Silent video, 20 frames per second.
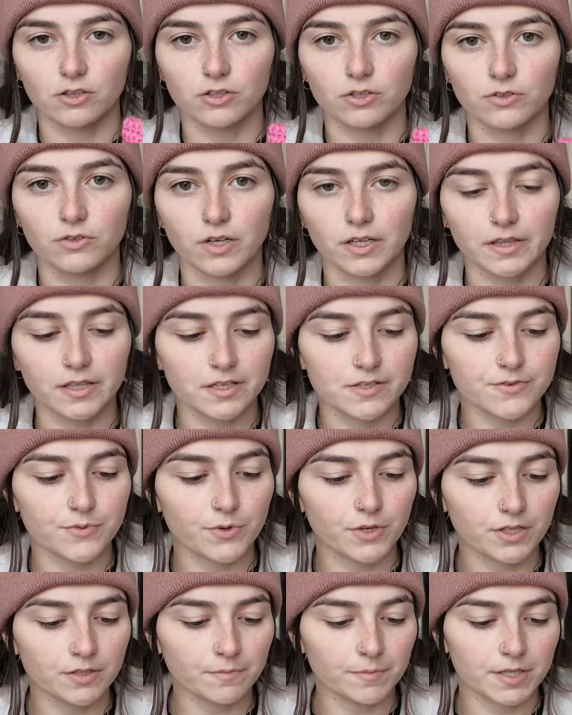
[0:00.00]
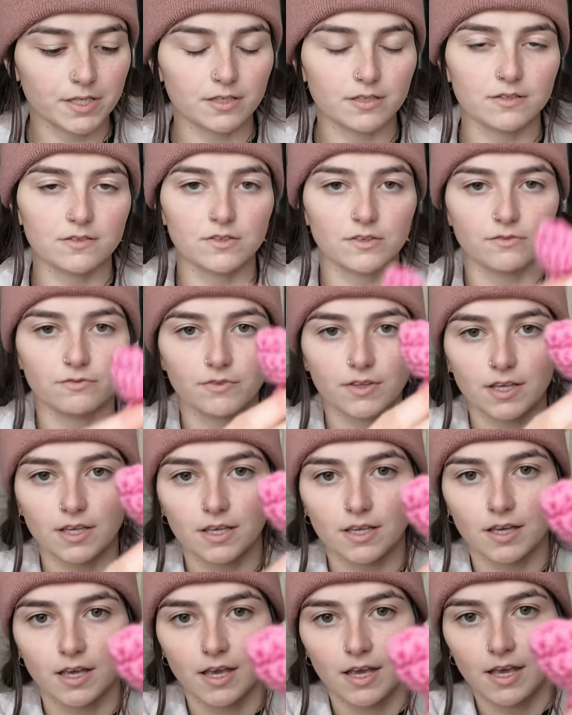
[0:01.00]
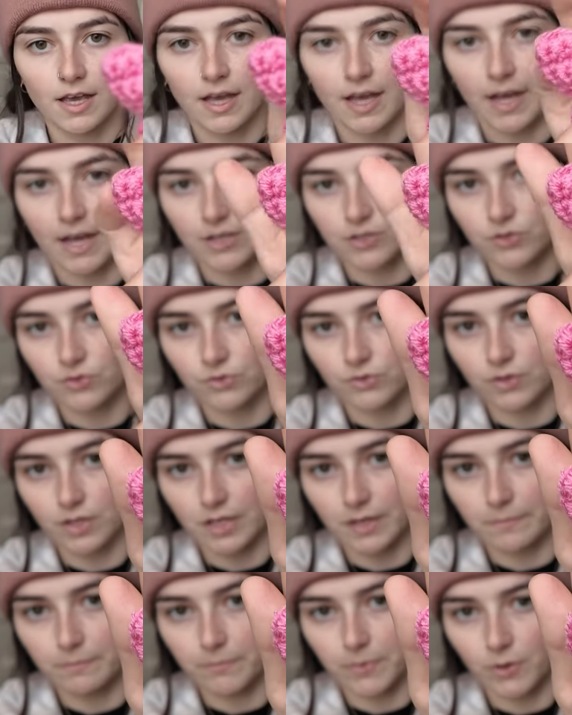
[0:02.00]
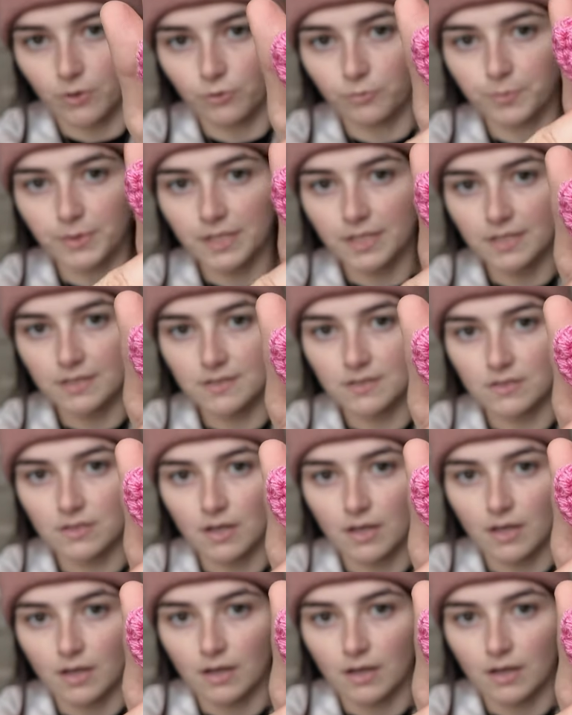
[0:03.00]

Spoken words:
glue on this one because of the actual like bow piece.